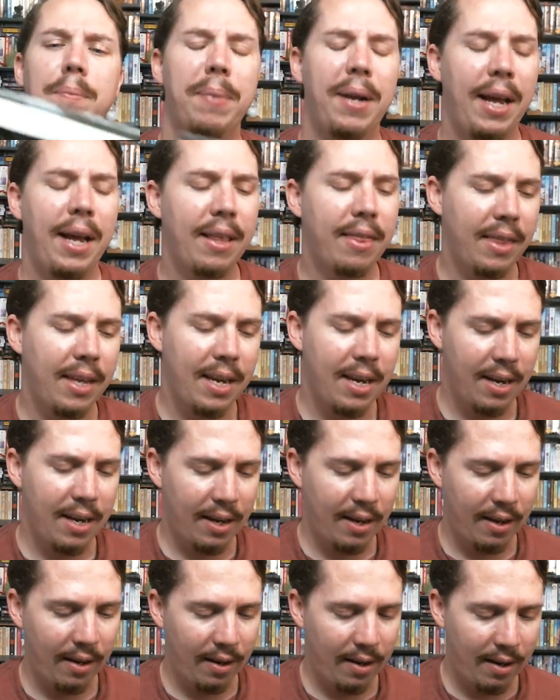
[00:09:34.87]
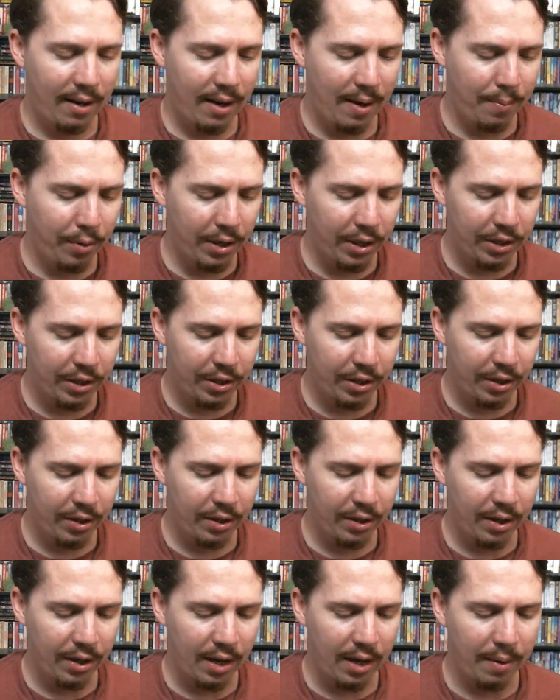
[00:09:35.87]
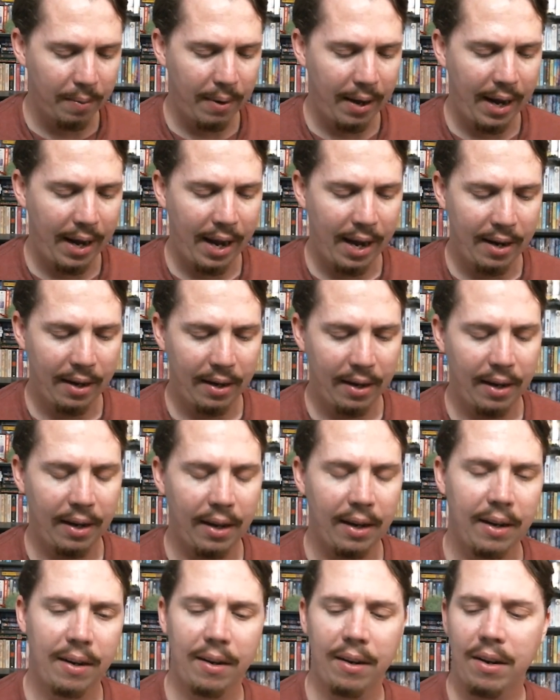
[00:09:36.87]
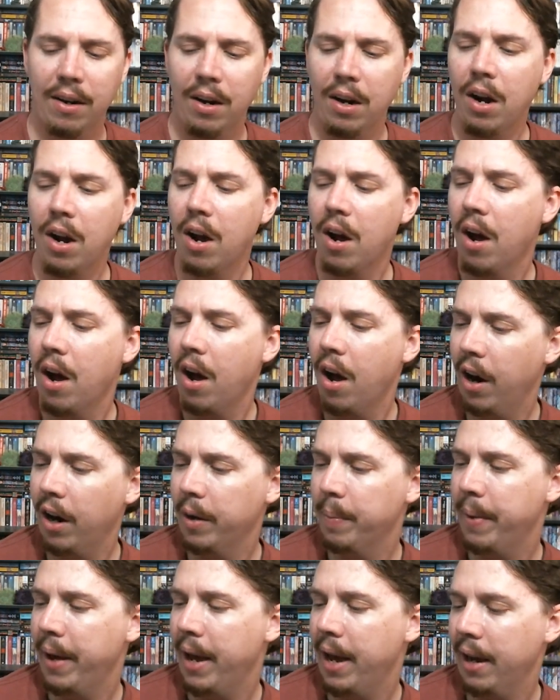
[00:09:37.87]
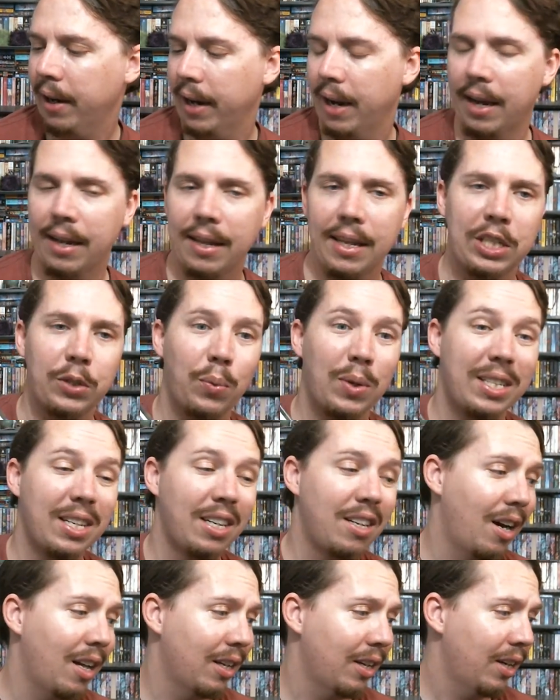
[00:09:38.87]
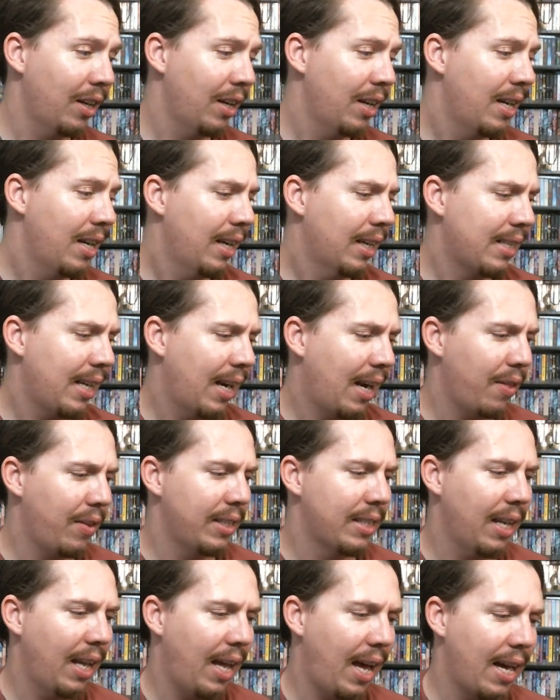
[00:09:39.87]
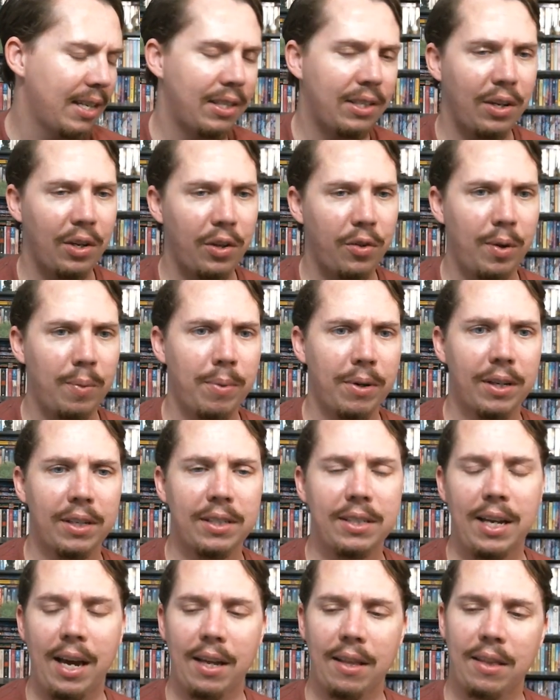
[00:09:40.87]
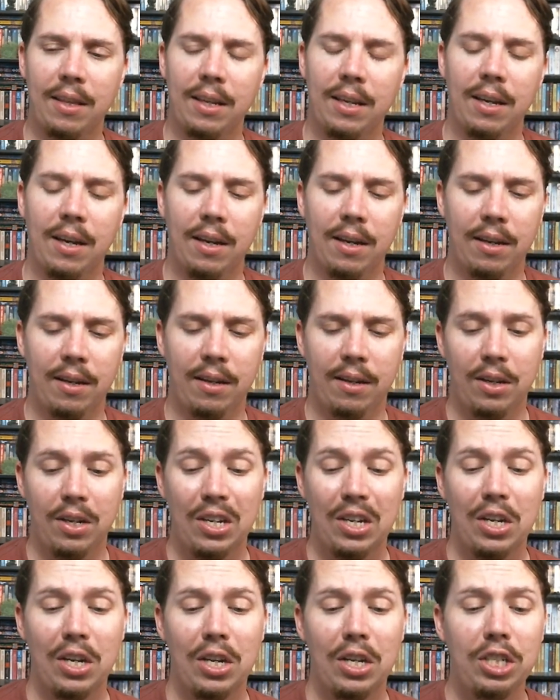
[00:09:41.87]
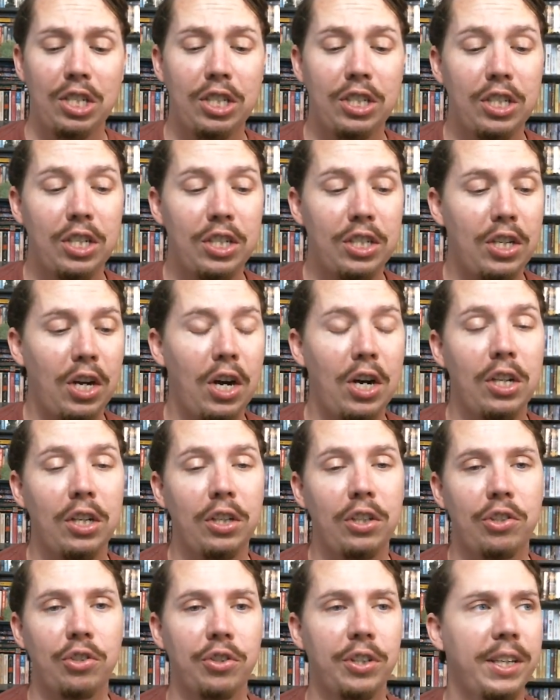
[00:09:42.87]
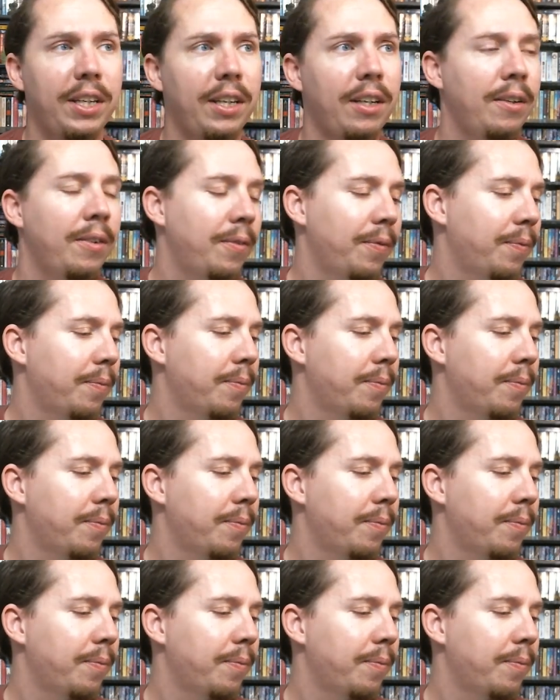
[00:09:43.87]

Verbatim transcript: But I think, I'm pretty sure um, I had it in hardback, and this was a dollar, because I got these last three books at the uh, Dollar Tree,